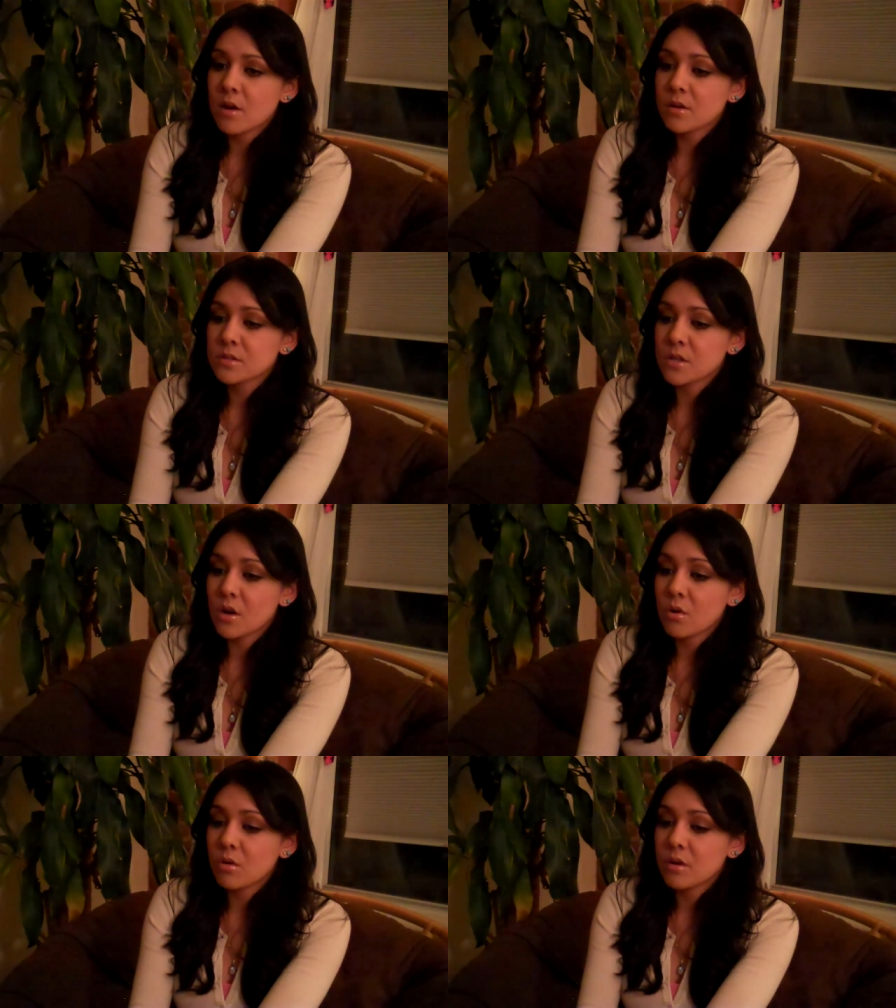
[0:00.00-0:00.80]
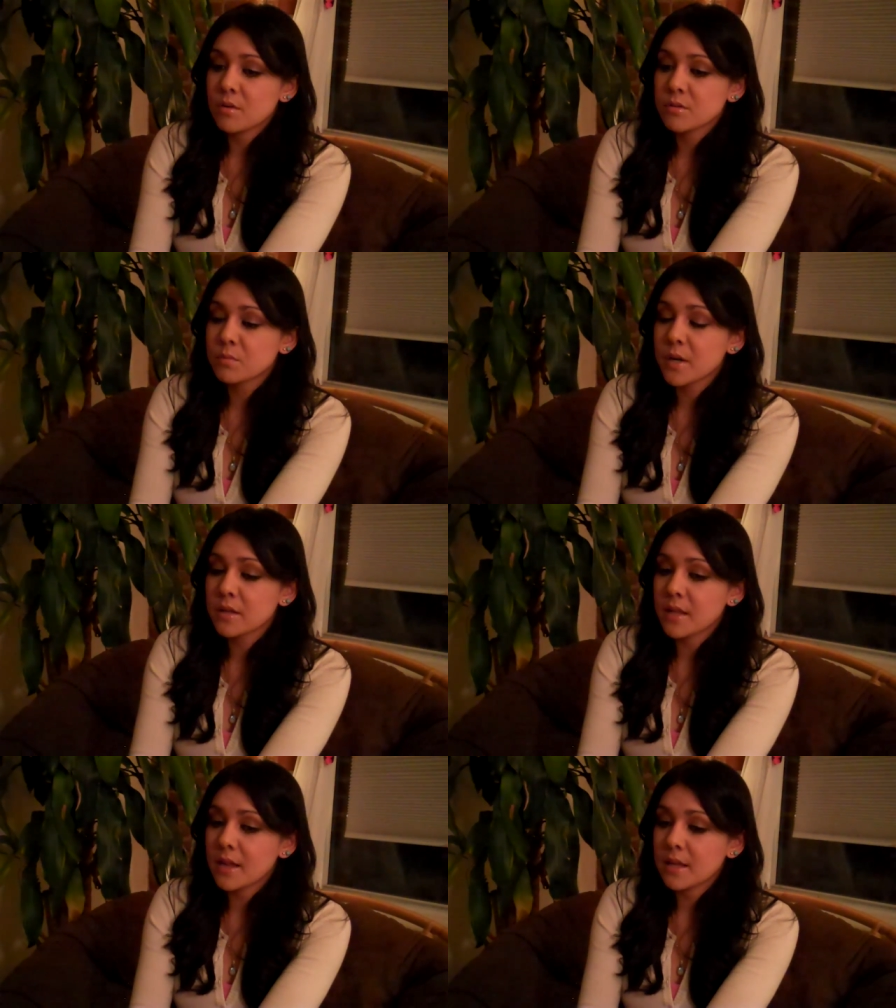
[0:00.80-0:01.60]
also it was
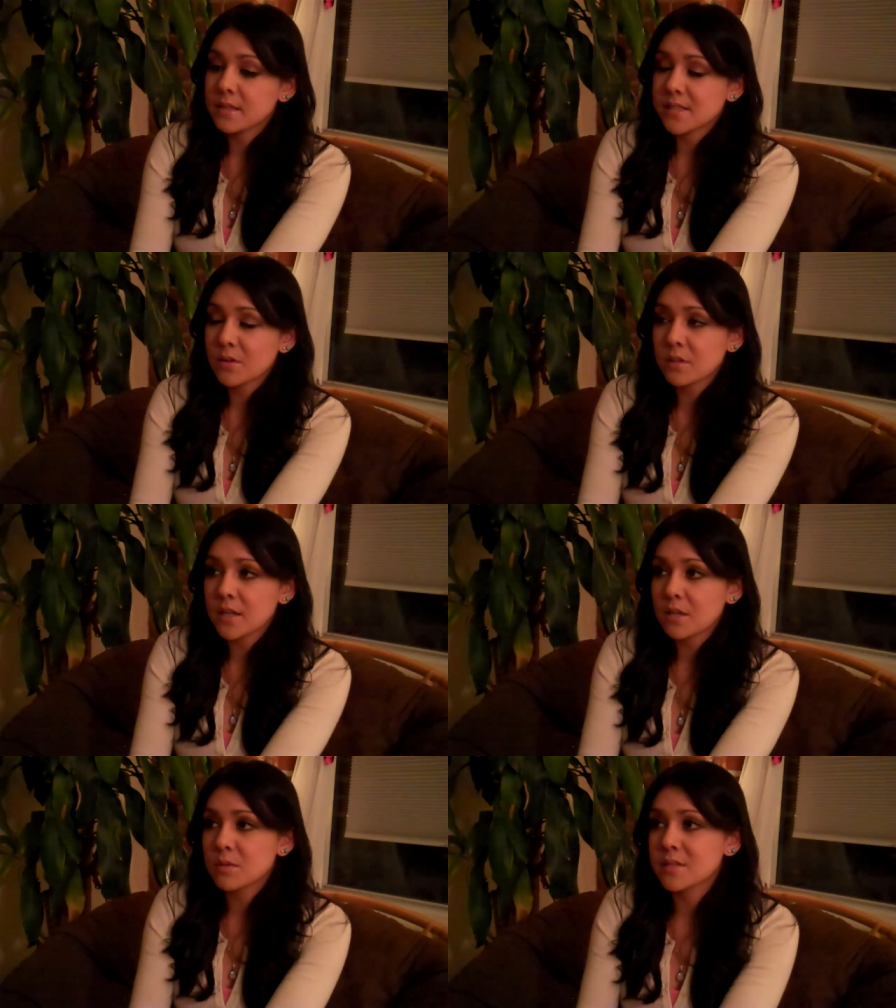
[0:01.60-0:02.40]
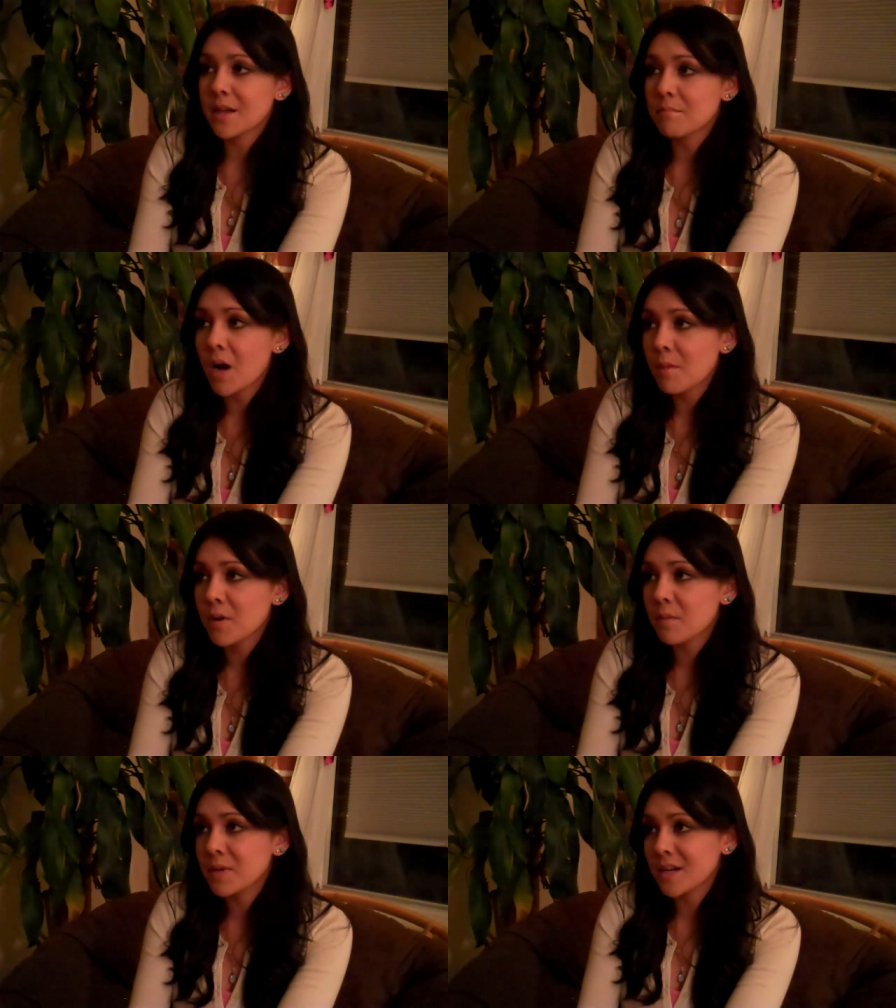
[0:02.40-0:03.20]
weird that it sounded like it was saying
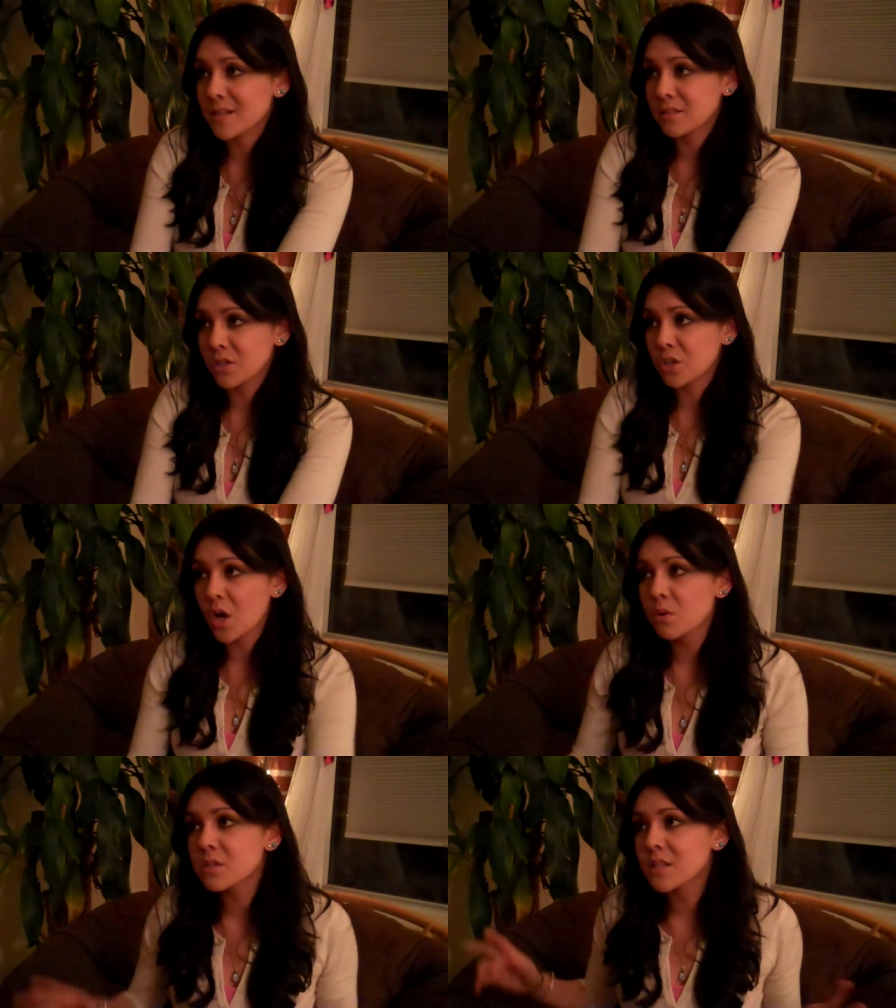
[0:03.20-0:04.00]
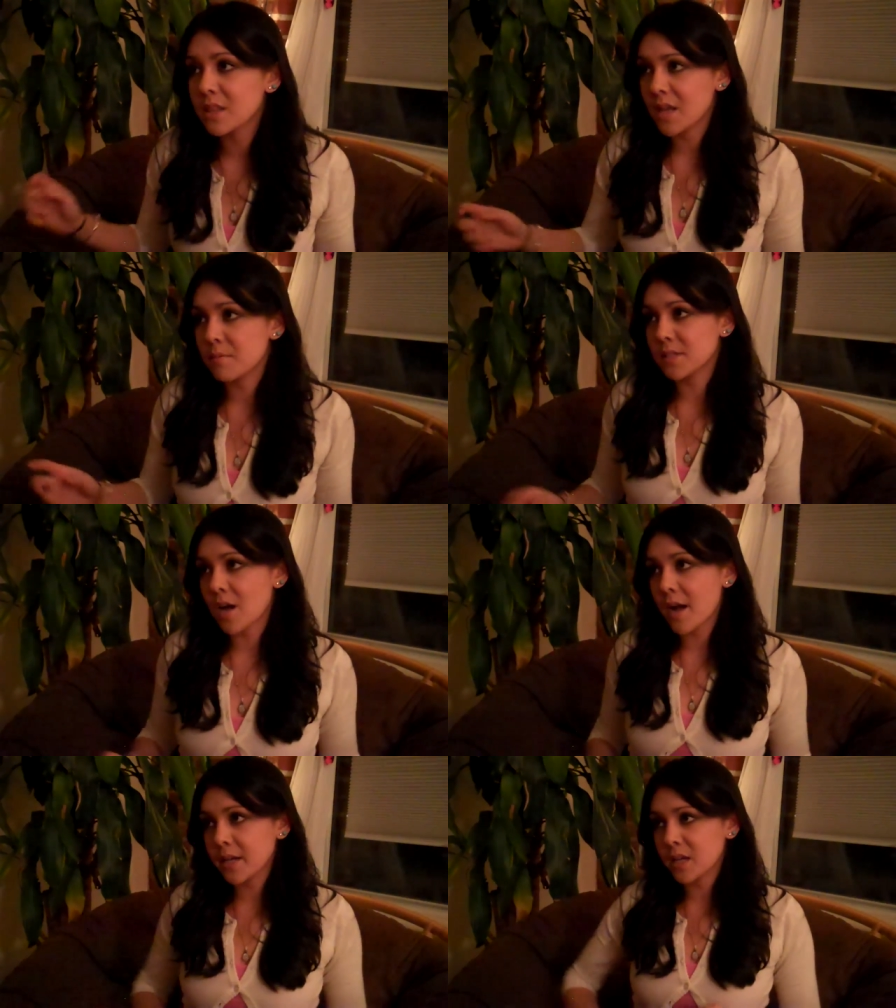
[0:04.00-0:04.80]
mama, because the ghost that they'd been
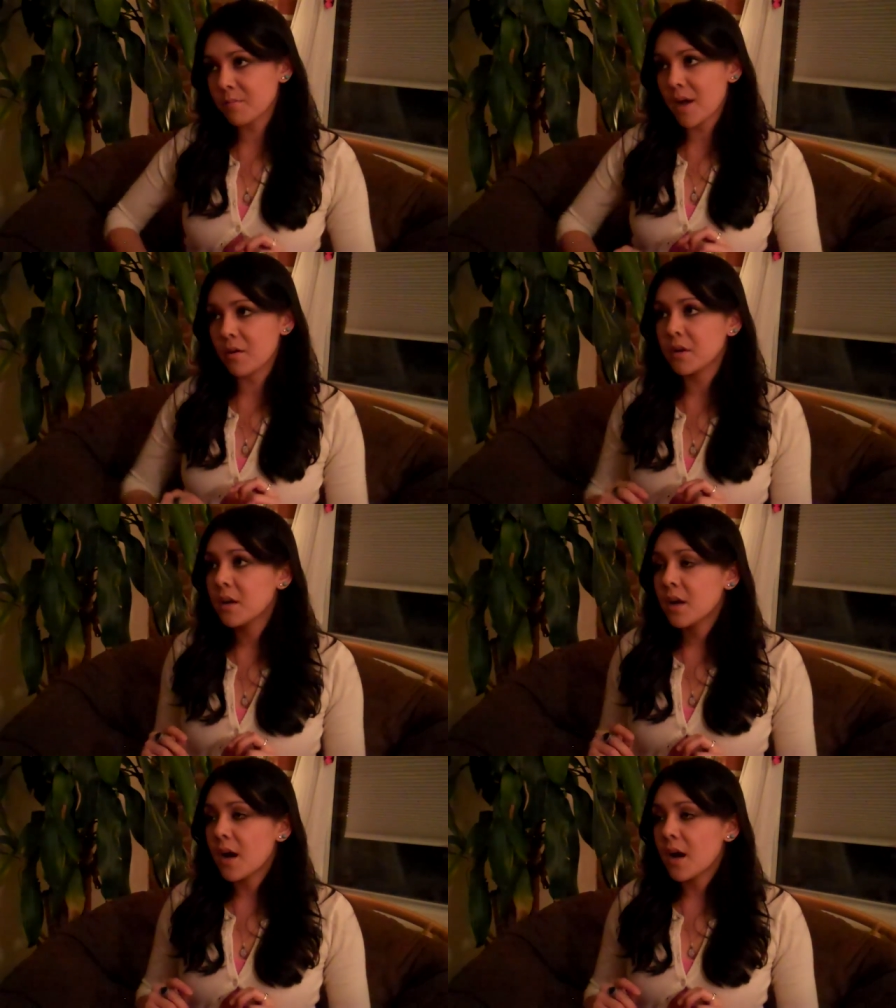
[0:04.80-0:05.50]
talking about,